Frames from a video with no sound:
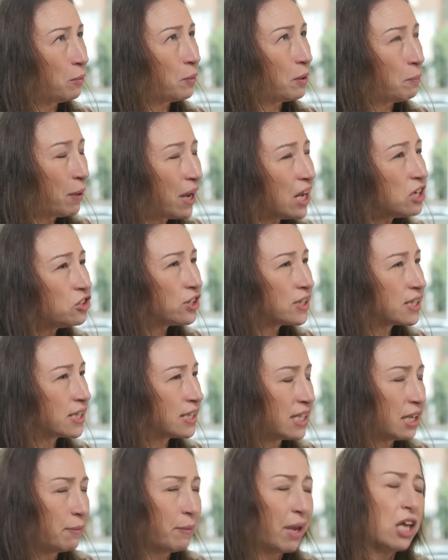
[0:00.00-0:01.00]
When patients can
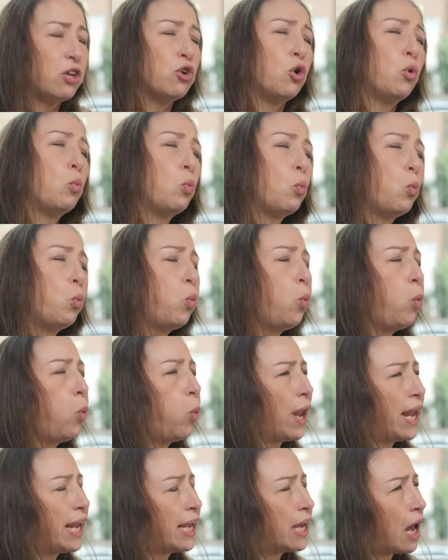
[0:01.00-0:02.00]
say to me, I don't
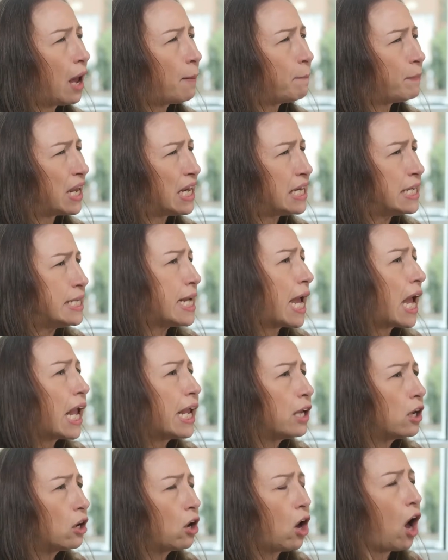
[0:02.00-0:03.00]
wake up at
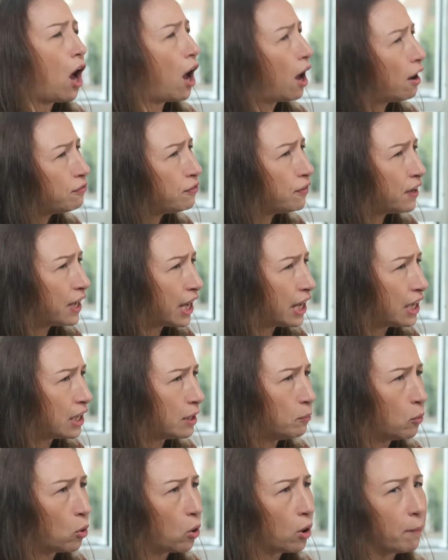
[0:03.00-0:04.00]
night coughing
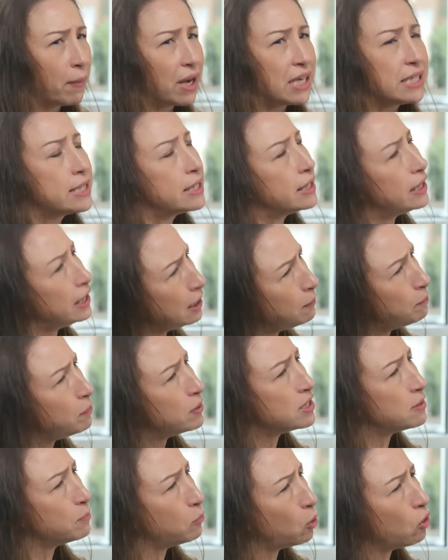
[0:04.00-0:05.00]
anymore, my sleep
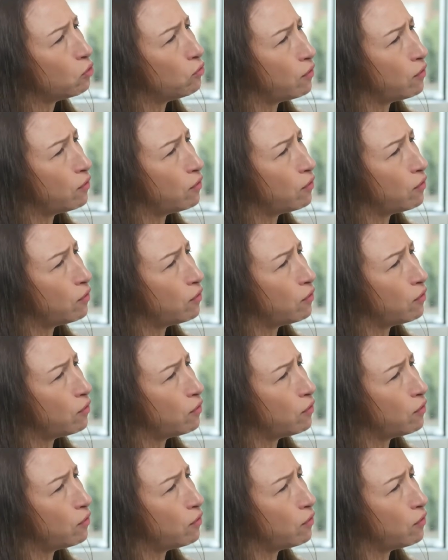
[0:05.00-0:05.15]
is more